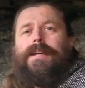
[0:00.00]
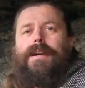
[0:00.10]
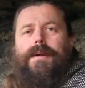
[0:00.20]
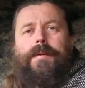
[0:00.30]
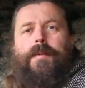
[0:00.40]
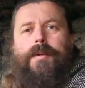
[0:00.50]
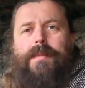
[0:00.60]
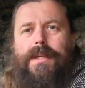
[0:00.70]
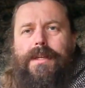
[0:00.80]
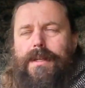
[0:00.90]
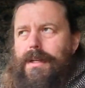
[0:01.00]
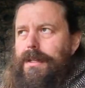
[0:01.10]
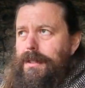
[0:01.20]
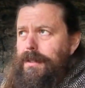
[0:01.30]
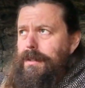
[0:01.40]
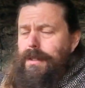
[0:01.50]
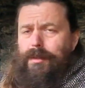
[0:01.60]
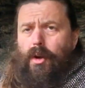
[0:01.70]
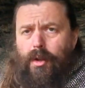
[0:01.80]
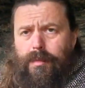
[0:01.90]
carrying with me uh,
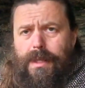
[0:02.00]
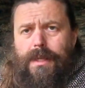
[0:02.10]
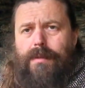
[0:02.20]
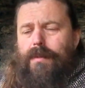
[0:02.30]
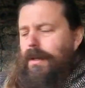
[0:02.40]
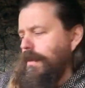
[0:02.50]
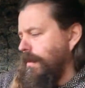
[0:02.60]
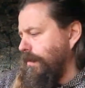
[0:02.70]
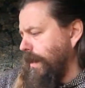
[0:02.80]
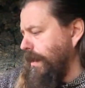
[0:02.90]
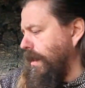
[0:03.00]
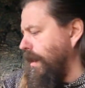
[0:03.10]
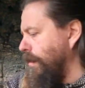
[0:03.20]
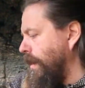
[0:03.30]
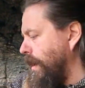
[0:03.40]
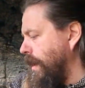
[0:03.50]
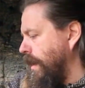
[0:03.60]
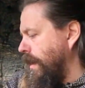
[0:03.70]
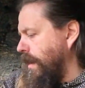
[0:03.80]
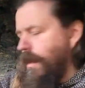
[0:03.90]
and on me while when I'm
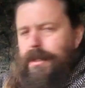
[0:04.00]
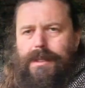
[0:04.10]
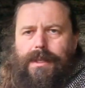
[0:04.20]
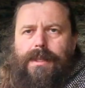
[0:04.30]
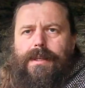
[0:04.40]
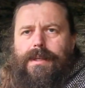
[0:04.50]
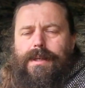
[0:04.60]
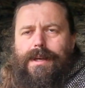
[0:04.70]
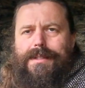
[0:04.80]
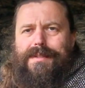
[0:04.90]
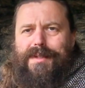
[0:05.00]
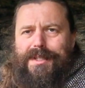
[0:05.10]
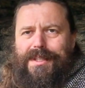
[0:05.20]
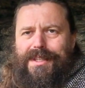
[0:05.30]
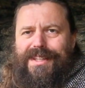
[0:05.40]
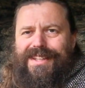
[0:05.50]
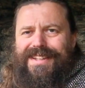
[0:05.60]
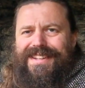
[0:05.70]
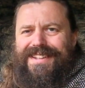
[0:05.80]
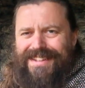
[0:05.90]
hiking as a Viking.
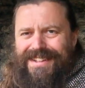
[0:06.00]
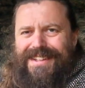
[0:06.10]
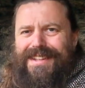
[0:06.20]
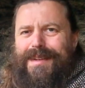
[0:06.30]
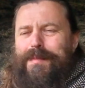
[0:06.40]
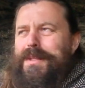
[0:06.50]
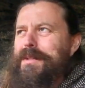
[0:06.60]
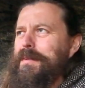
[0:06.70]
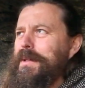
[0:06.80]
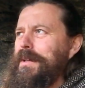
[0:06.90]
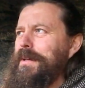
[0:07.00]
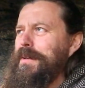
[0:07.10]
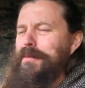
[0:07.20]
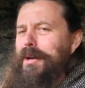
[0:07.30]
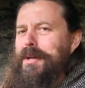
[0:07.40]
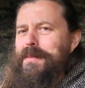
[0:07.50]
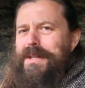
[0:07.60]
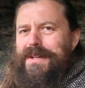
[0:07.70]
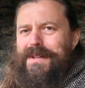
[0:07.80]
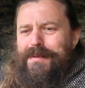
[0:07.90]
Bit of a rhyme
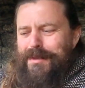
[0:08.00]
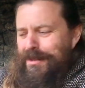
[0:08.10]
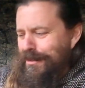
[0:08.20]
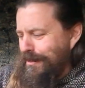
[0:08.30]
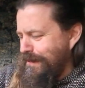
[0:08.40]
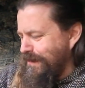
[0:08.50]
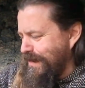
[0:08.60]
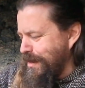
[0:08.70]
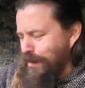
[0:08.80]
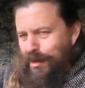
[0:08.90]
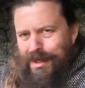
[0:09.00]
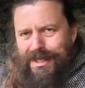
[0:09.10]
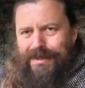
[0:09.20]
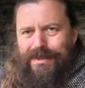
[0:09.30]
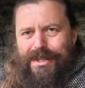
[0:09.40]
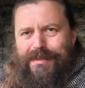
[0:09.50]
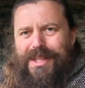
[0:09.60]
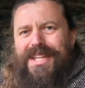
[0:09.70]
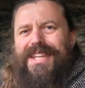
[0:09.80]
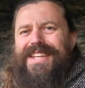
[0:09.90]
there for you this morning or
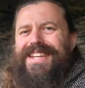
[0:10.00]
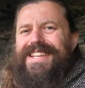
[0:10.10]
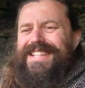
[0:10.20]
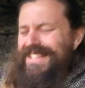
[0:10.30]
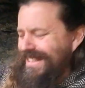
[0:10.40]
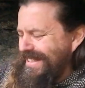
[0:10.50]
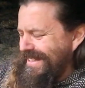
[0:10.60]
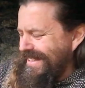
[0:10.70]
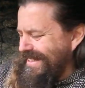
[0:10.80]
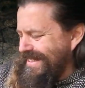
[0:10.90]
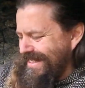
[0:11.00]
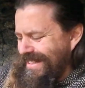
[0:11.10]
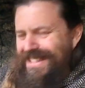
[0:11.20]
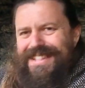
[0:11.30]
evening. It's uh,